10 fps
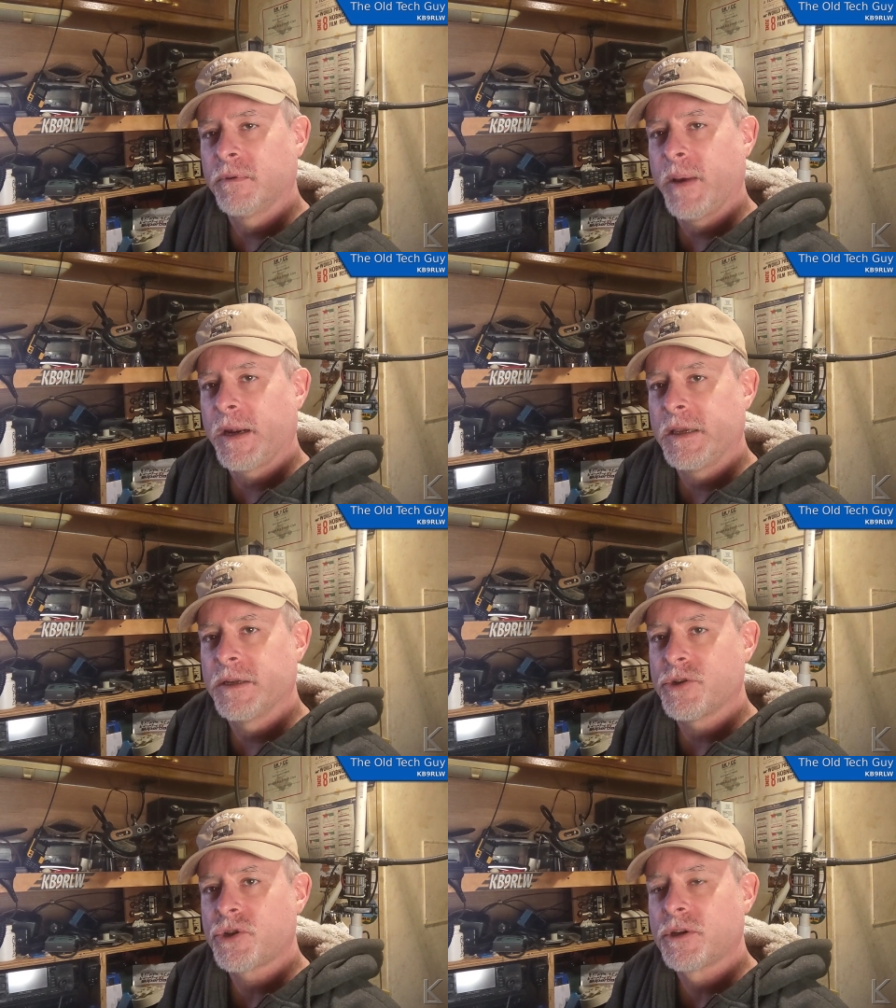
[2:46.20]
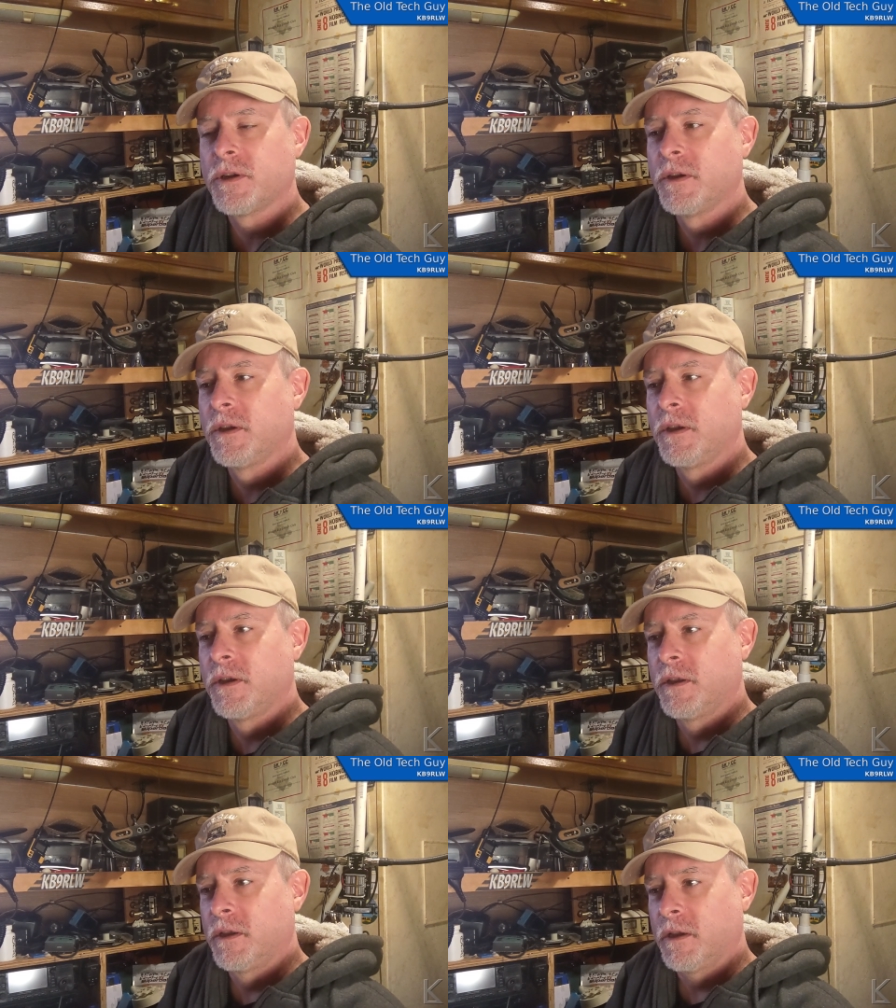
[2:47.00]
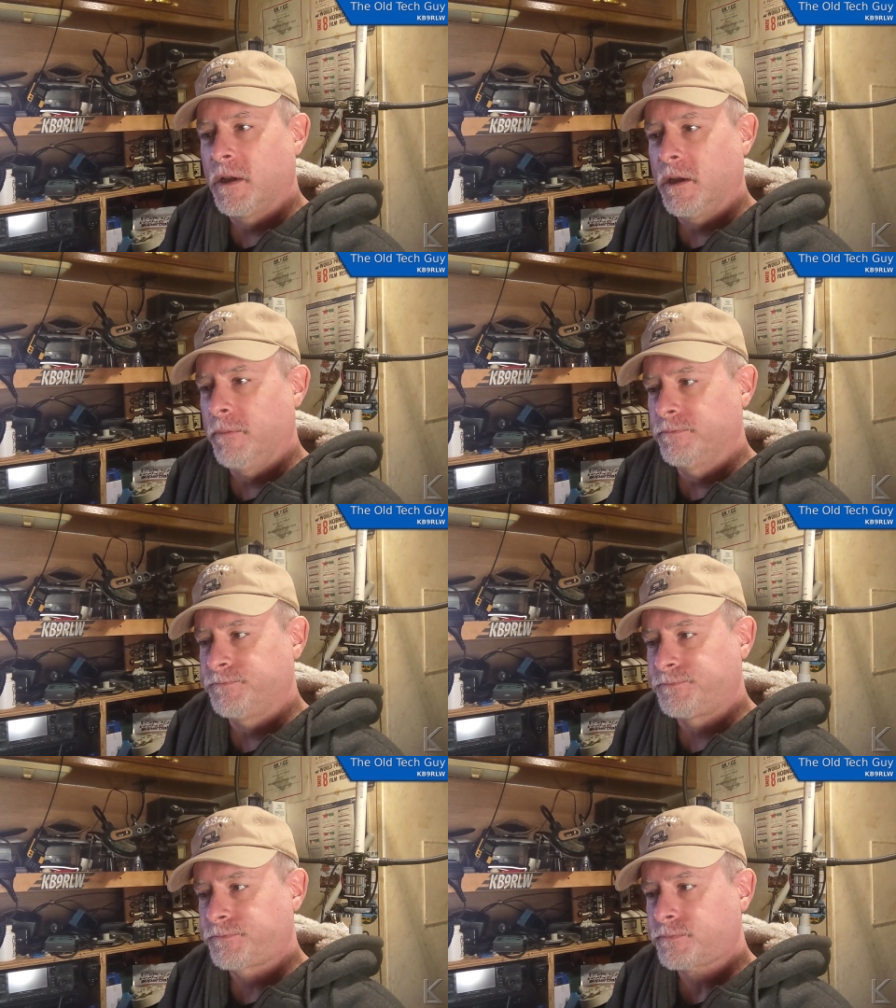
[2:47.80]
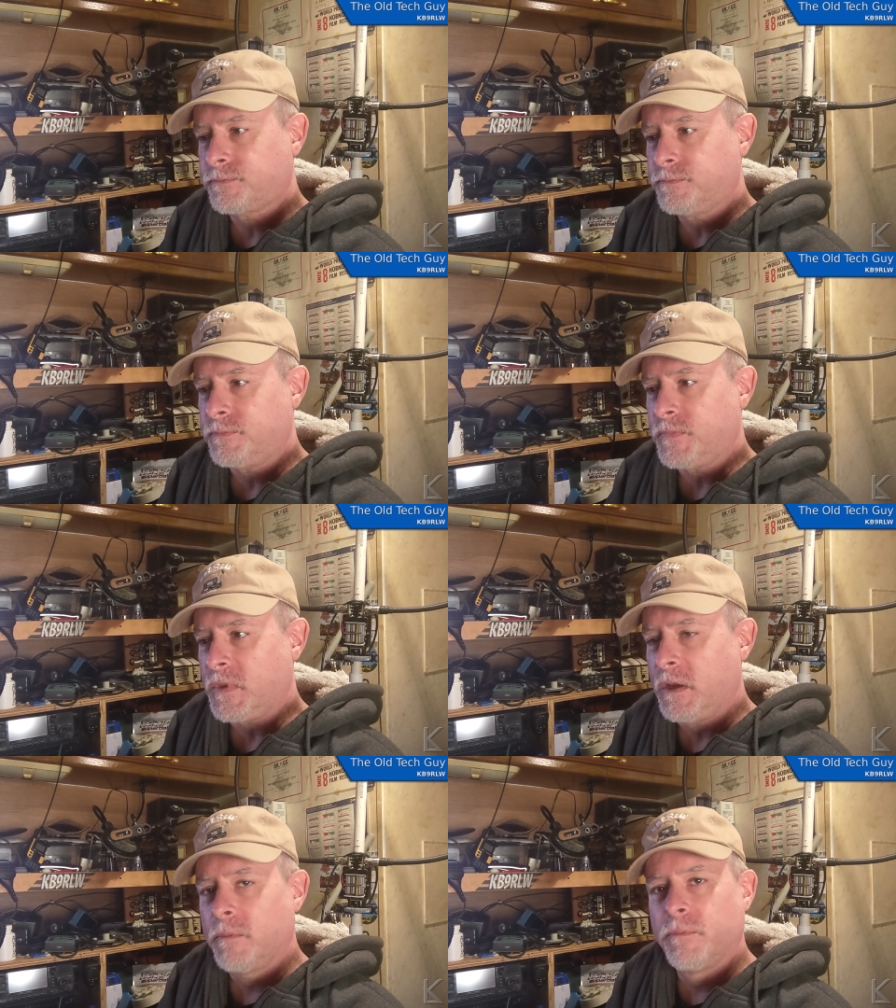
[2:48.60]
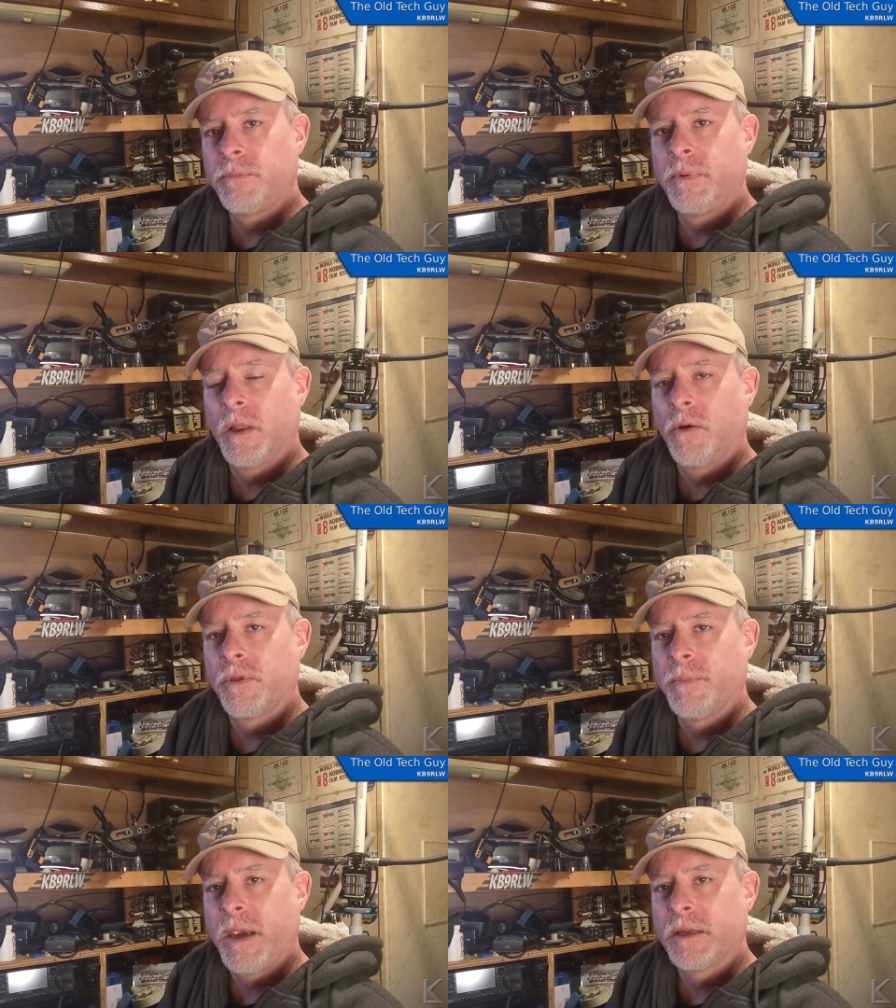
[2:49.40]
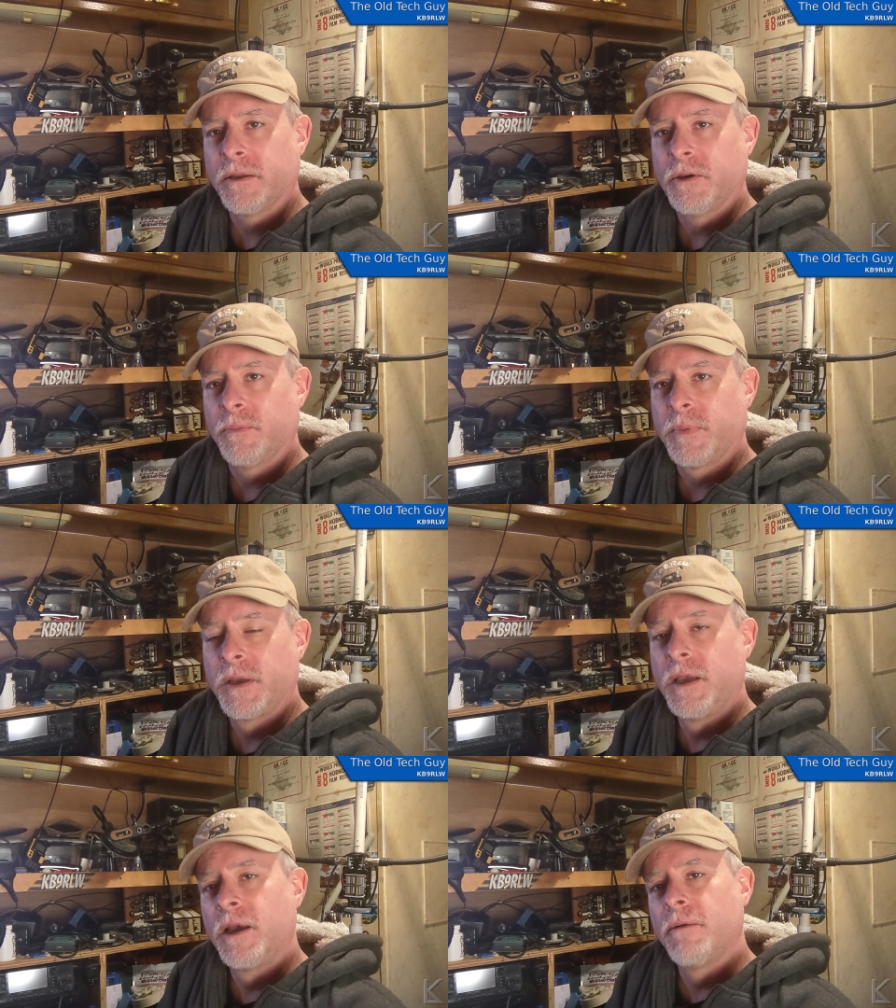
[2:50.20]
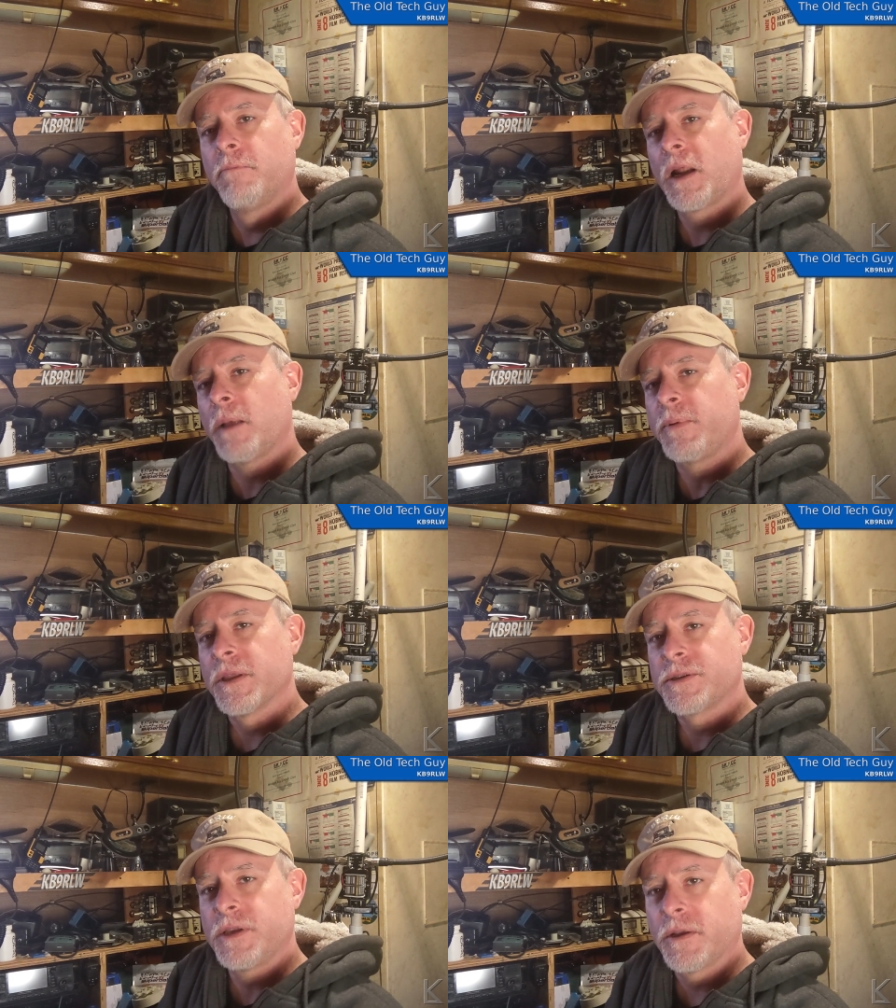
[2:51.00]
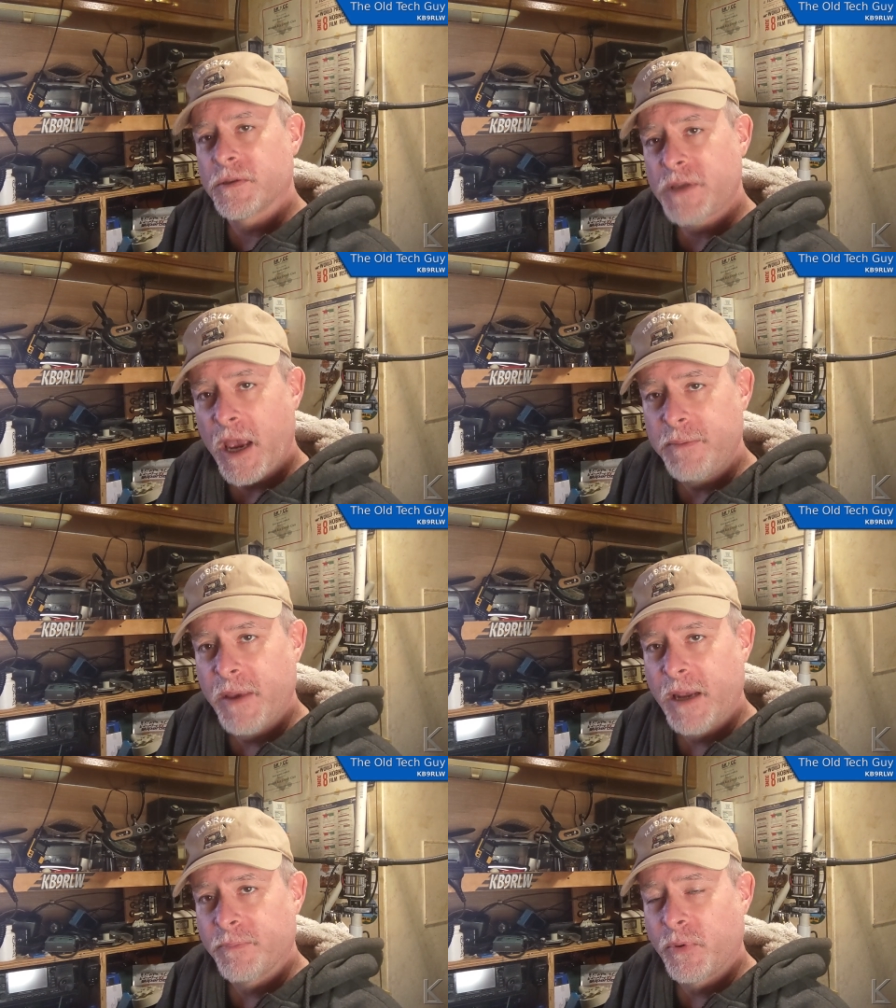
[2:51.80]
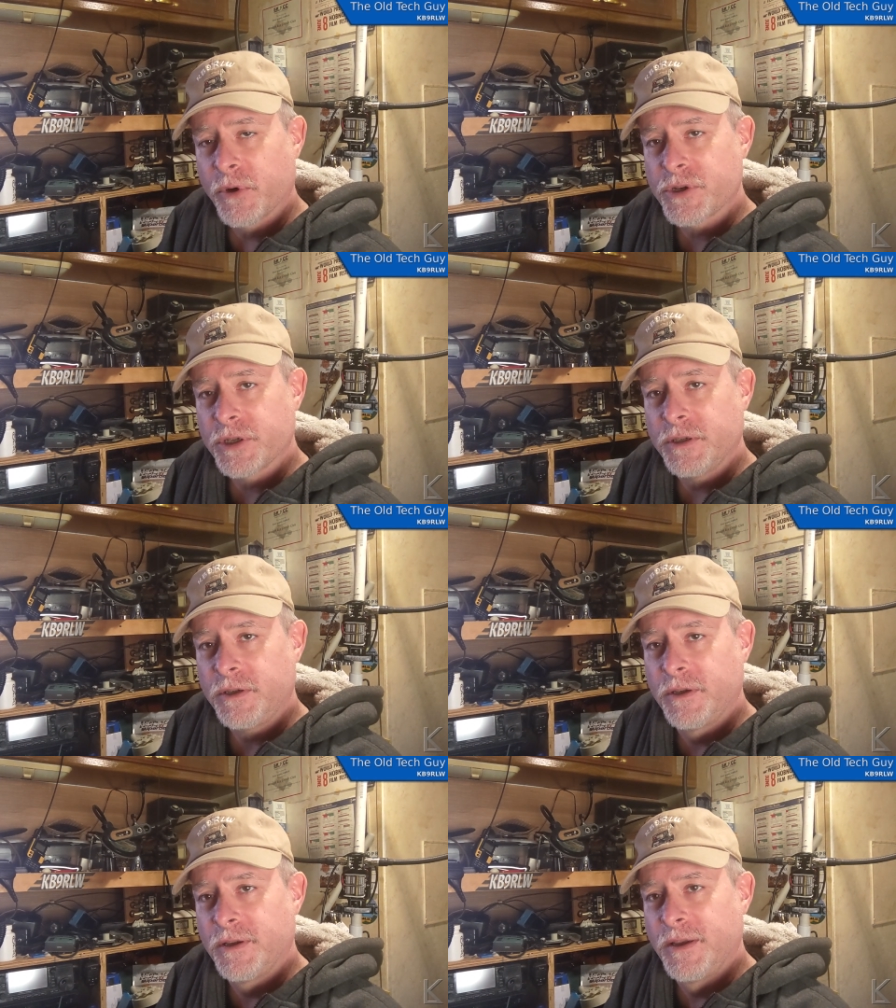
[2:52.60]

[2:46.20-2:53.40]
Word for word: about an inch. Um, below the main loop. But up in the single sideband portion,